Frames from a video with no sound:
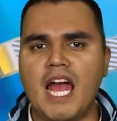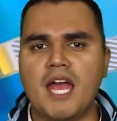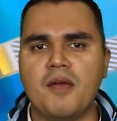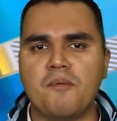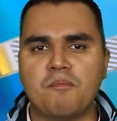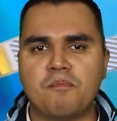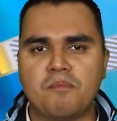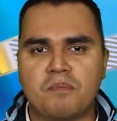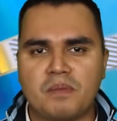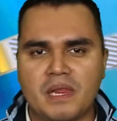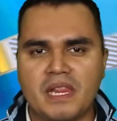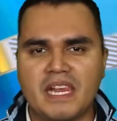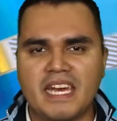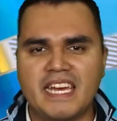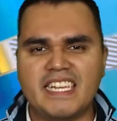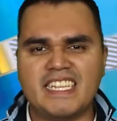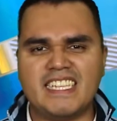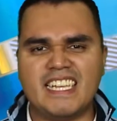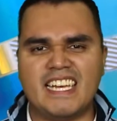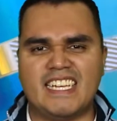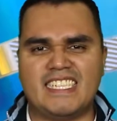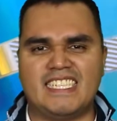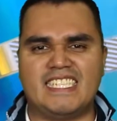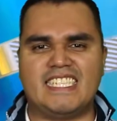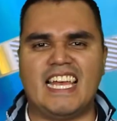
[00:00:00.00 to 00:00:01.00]
I am
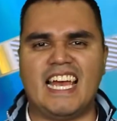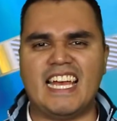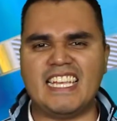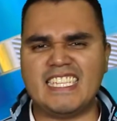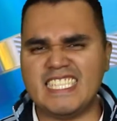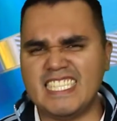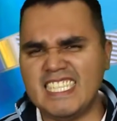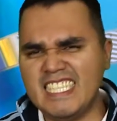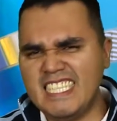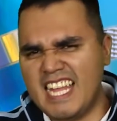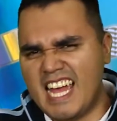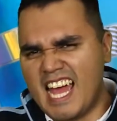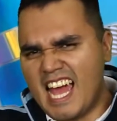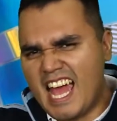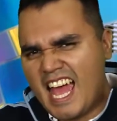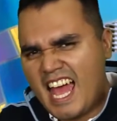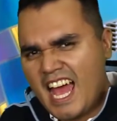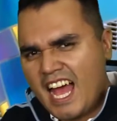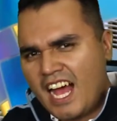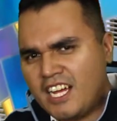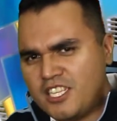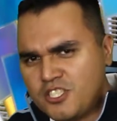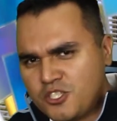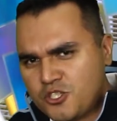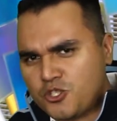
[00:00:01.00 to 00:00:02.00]
playing the assassin
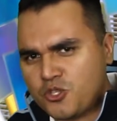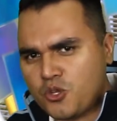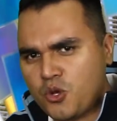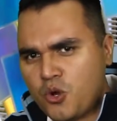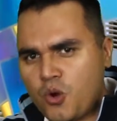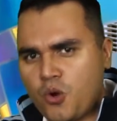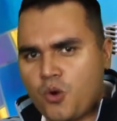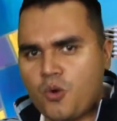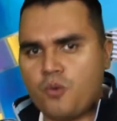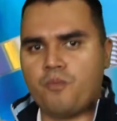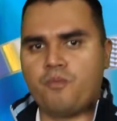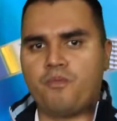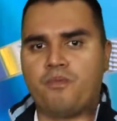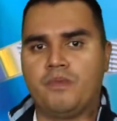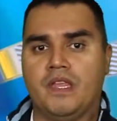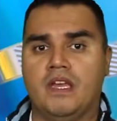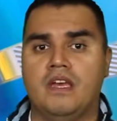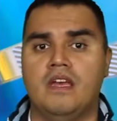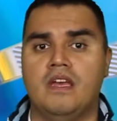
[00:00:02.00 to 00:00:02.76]
Hanzo.